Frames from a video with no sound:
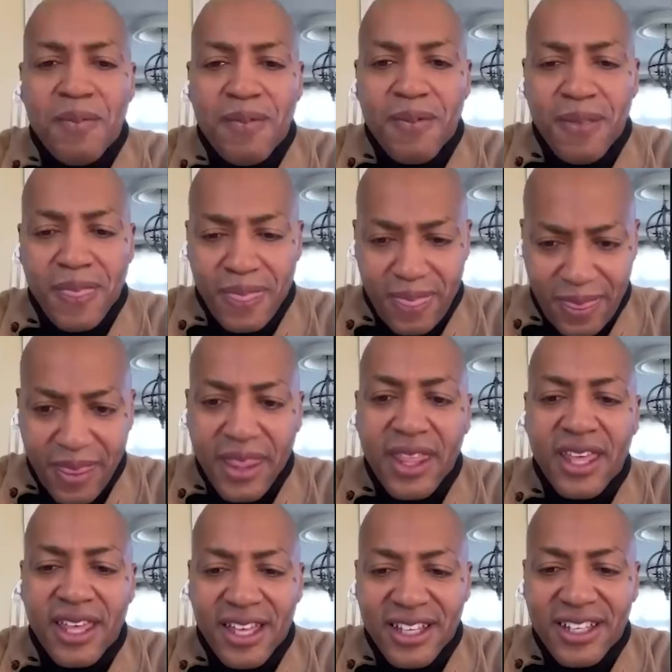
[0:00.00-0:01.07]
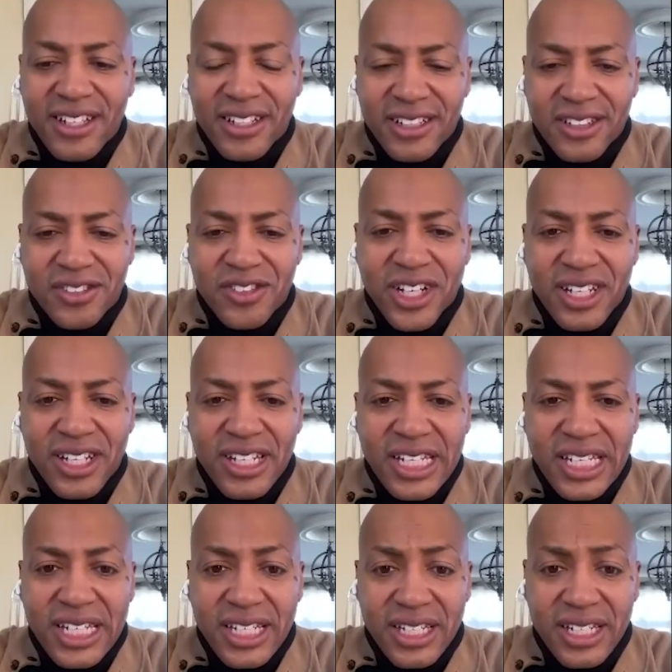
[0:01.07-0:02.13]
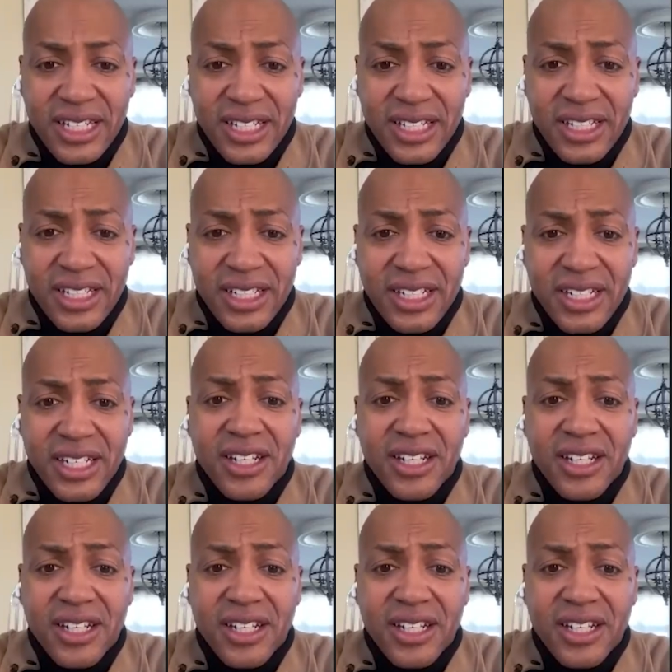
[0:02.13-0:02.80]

in real estate. You're an right. investor. So